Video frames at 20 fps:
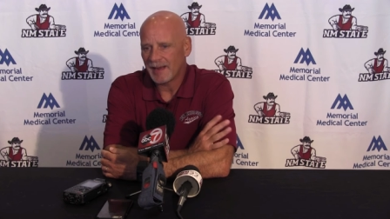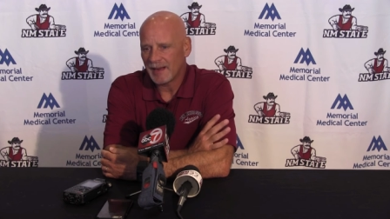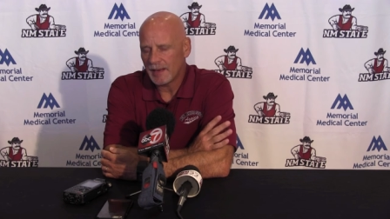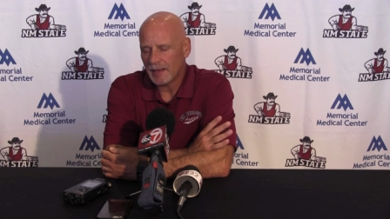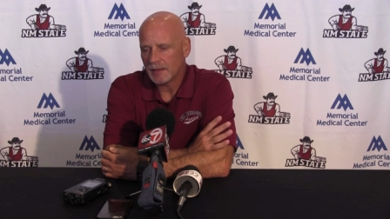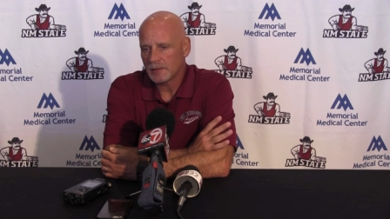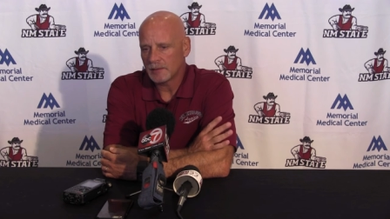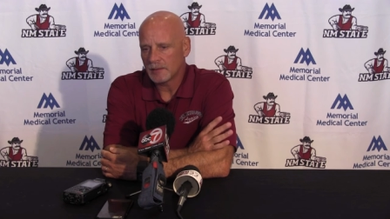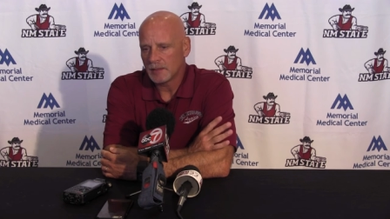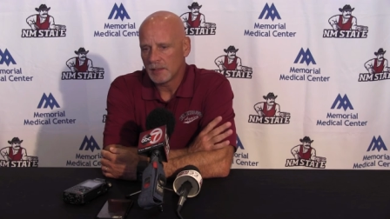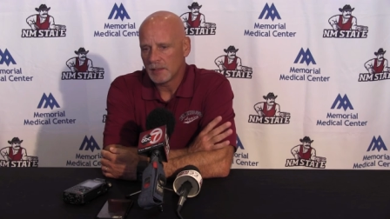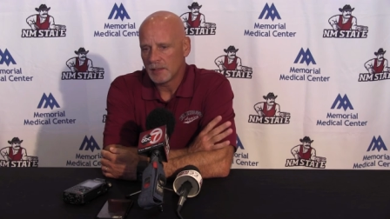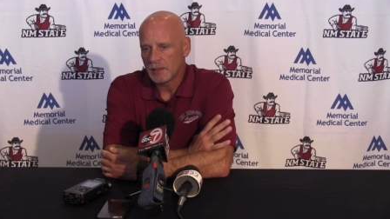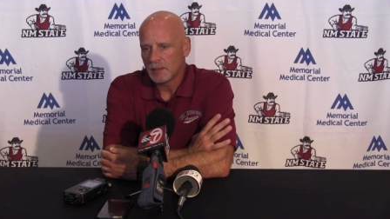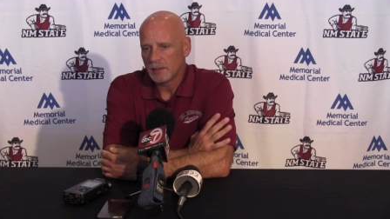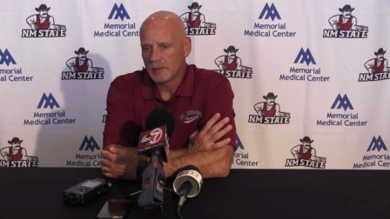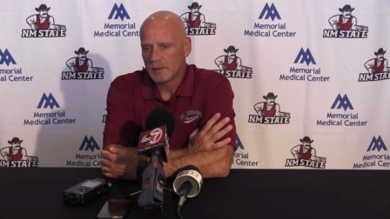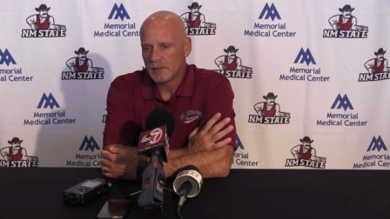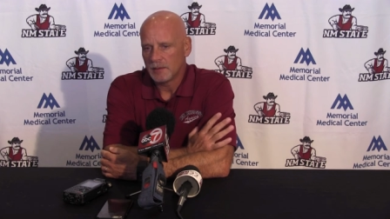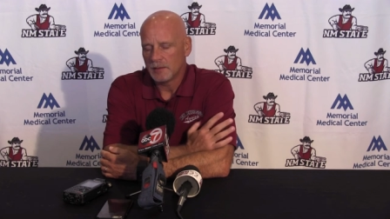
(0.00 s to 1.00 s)
And
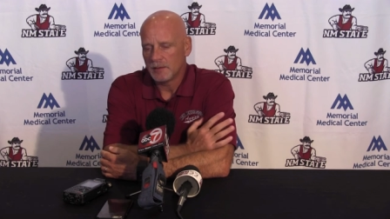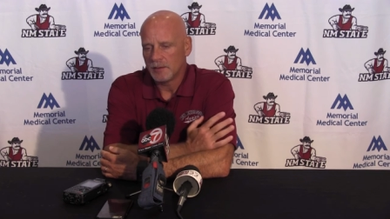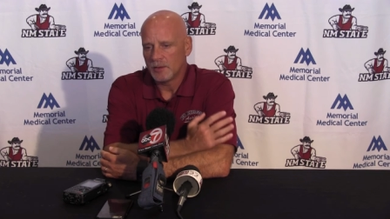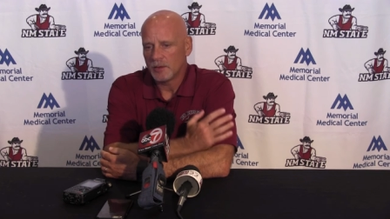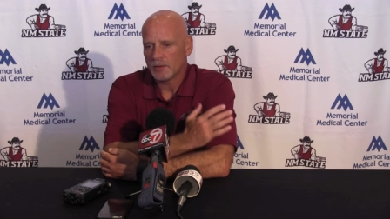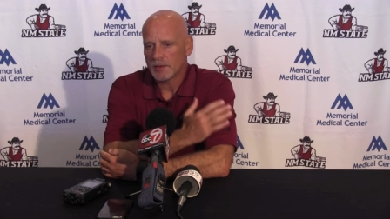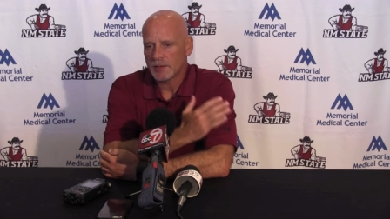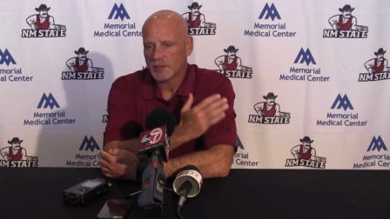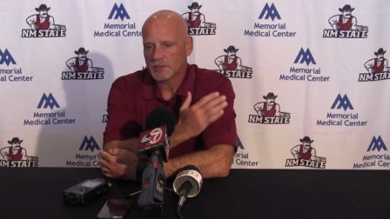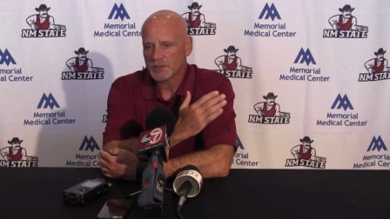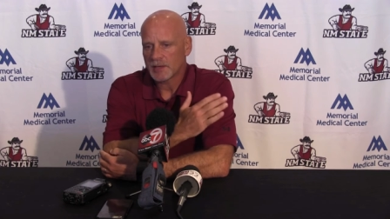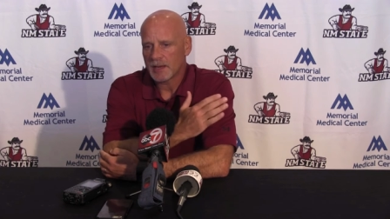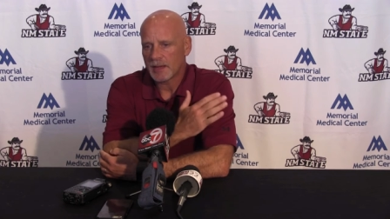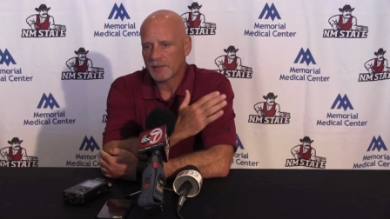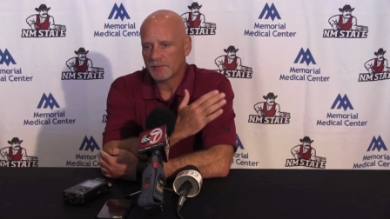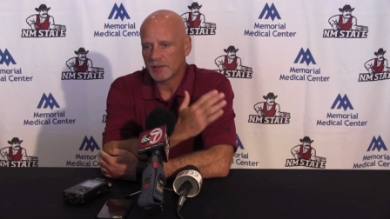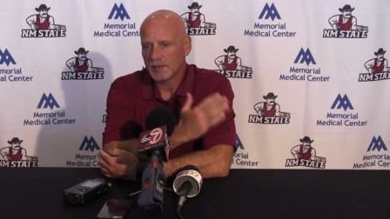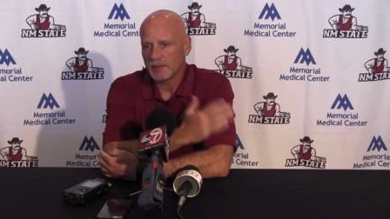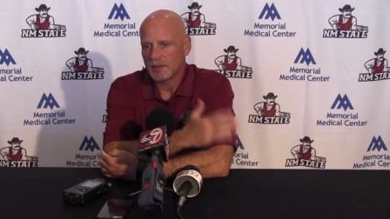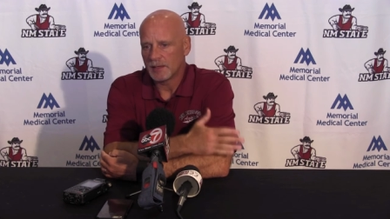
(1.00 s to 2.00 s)
you don't necessarily
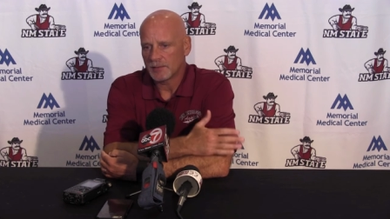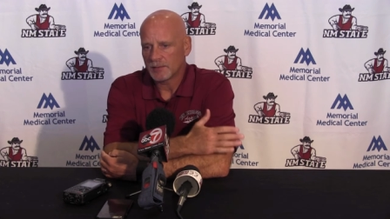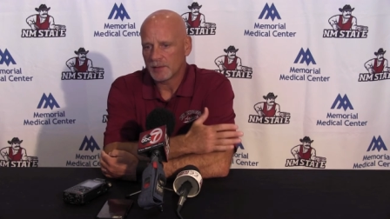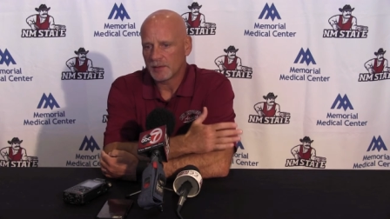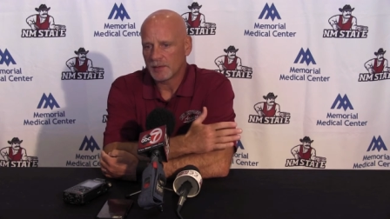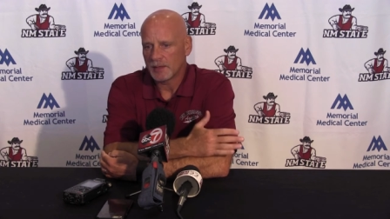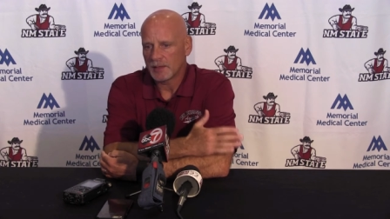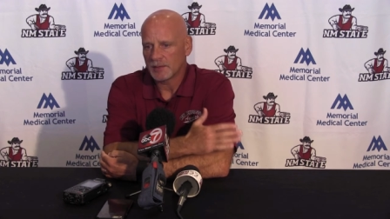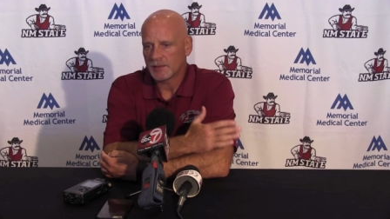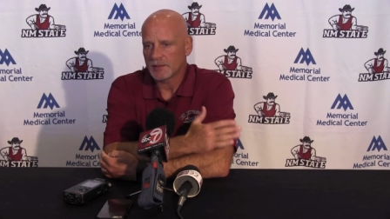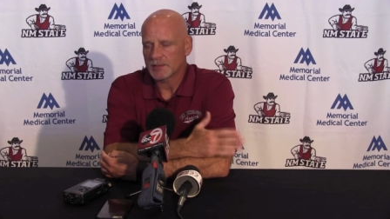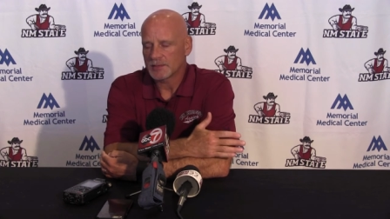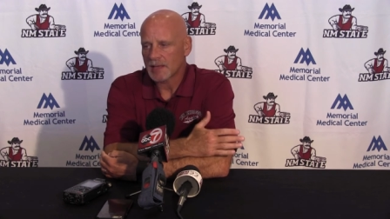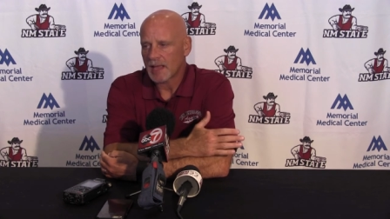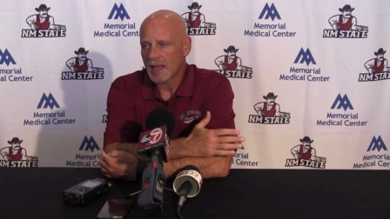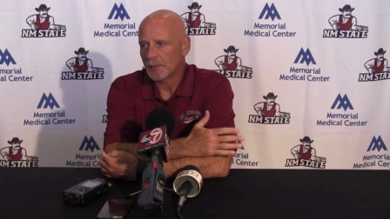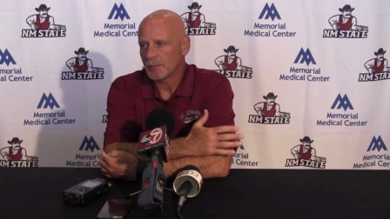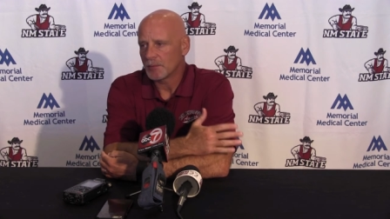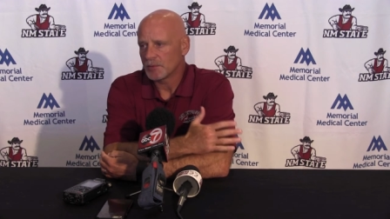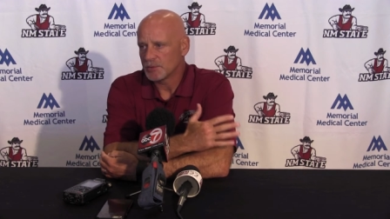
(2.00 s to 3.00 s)
have to get there to get the
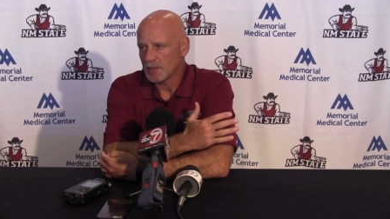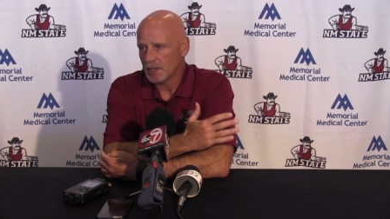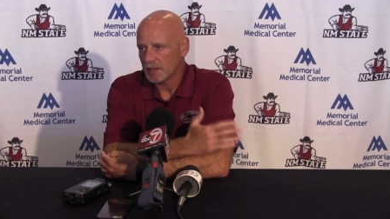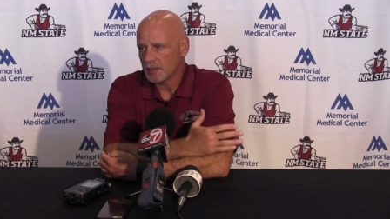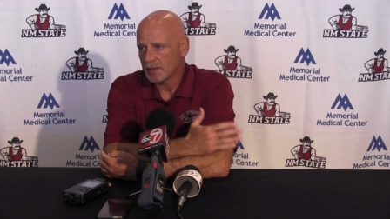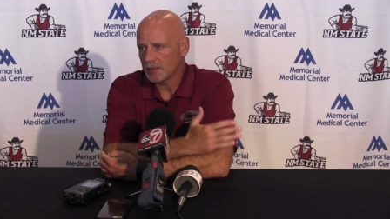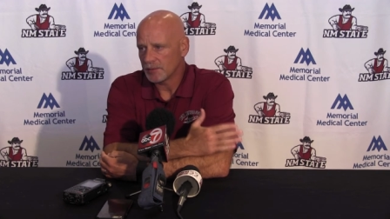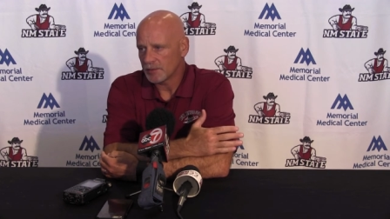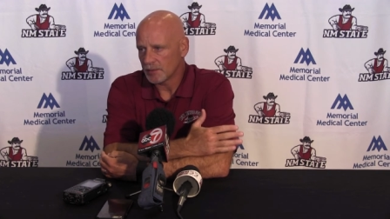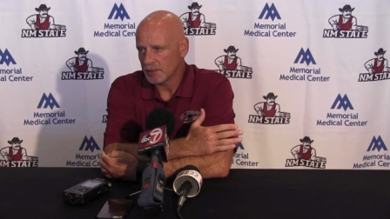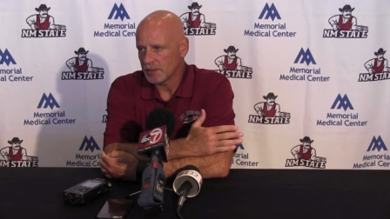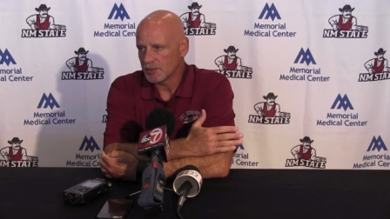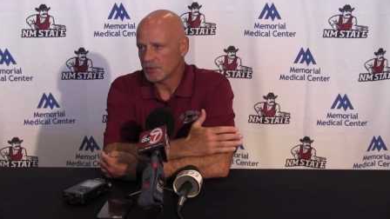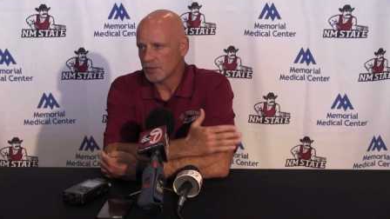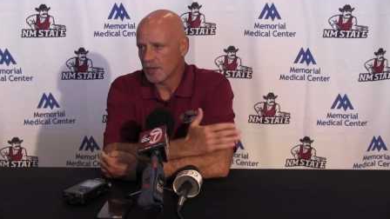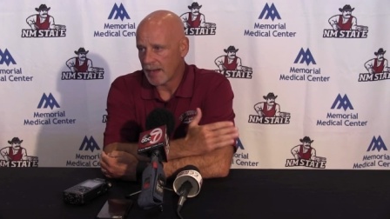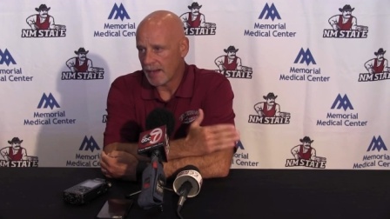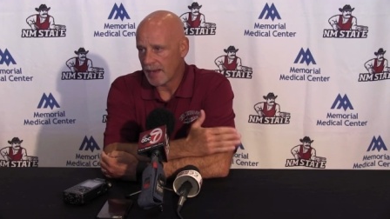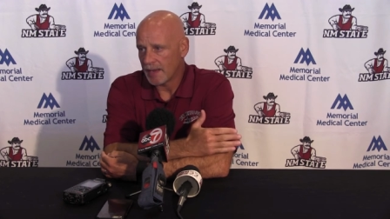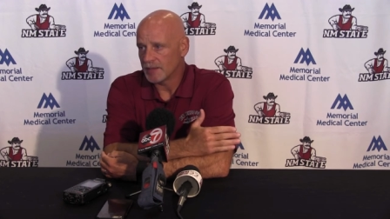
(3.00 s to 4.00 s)
sack, but you got to get there and get
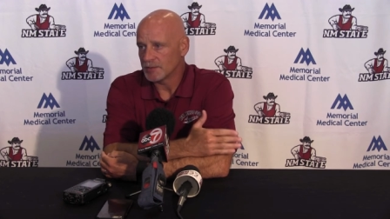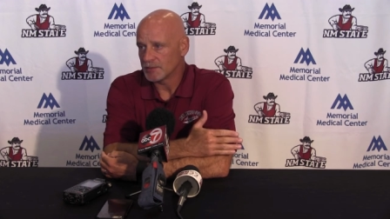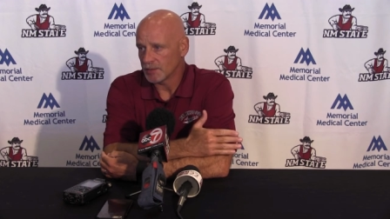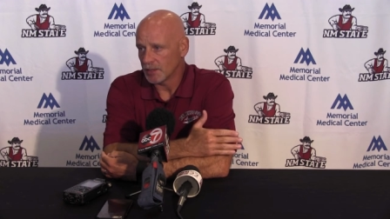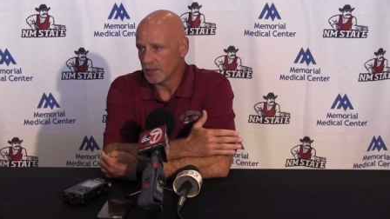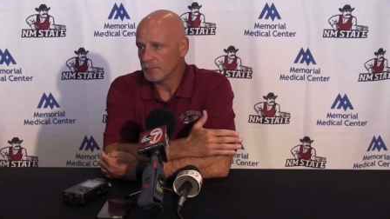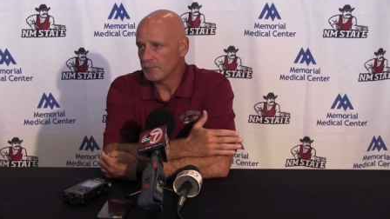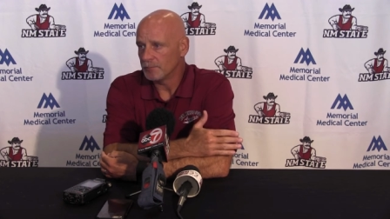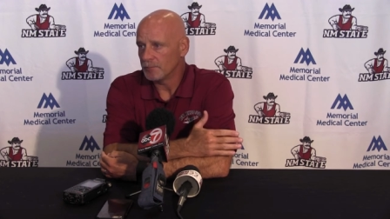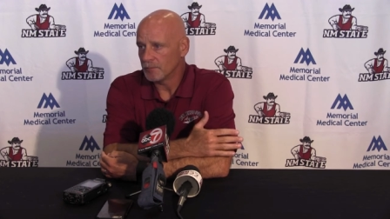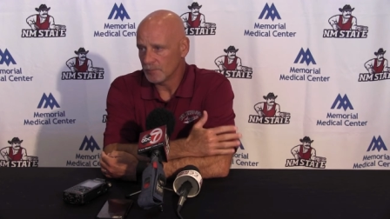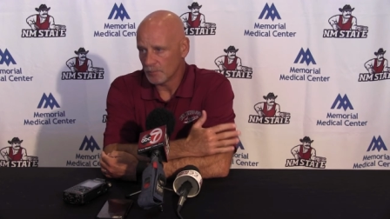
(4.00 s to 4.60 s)
your hands up.